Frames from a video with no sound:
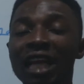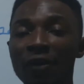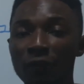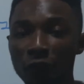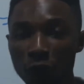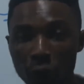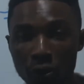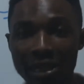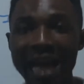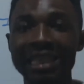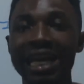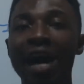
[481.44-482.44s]
the food
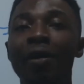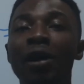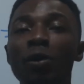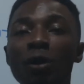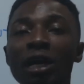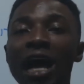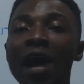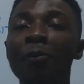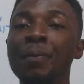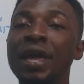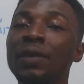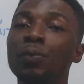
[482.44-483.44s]
that our local
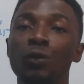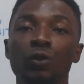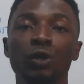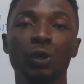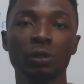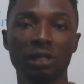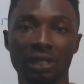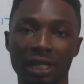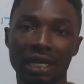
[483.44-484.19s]
women produce.